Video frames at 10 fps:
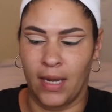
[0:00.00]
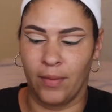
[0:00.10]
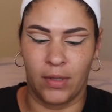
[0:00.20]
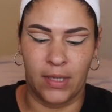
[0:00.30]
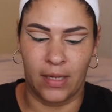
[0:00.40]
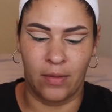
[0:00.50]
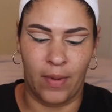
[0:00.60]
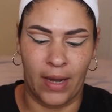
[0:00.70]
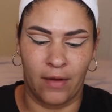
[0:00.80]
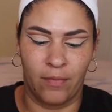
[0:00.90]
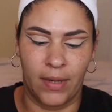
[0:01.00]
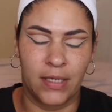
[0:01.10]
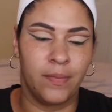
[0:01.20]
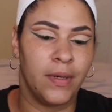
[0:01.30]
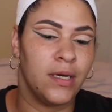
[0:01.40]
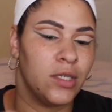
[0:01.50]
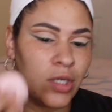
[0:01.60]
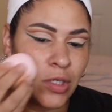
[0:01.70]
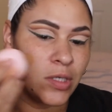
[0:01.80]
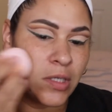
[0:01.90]
I'm going to take the back of my sponge
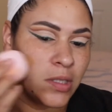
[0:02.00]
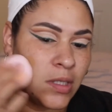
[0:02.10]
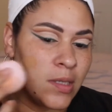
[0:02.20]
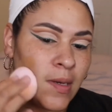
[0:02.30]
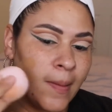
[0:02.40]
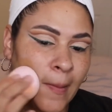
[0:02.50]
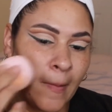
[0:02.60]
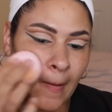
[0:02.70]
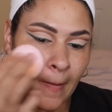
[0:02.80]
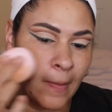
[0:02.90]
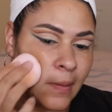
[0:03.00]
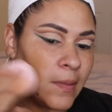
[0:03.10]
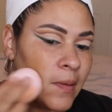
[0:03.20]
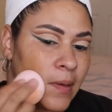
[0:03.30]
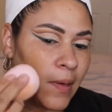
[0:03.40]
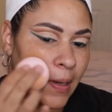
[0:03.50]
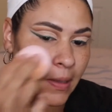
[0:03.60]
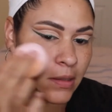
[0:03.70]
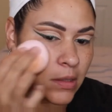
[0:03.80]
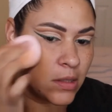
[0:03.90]
and just go ahead
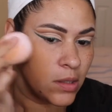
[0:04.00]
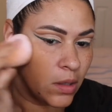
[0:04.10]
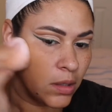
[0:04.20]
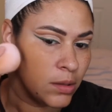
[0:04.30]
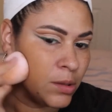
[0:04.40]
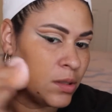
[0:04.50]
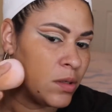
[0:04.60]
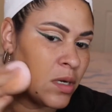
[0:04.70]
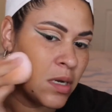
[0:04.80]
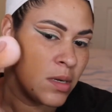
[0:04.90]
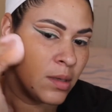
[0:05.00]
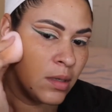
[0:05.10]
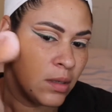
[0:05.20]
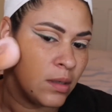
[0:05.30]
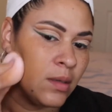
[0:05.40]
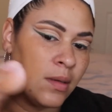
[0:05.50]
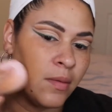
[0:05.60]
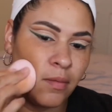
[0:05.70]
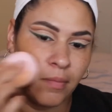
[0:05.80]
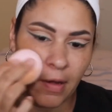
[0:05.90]
and start
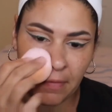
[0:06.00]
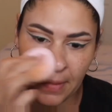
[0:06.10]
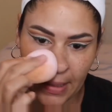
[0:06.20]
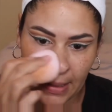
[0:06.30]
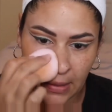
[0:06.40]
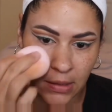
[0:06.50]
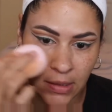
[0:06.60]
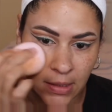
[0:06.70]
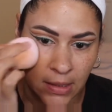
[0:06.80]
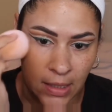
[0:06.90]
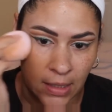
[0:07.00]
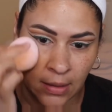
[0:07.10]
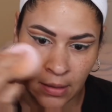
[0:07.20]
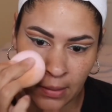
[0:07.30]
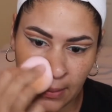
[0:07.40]
buffing that into the skin.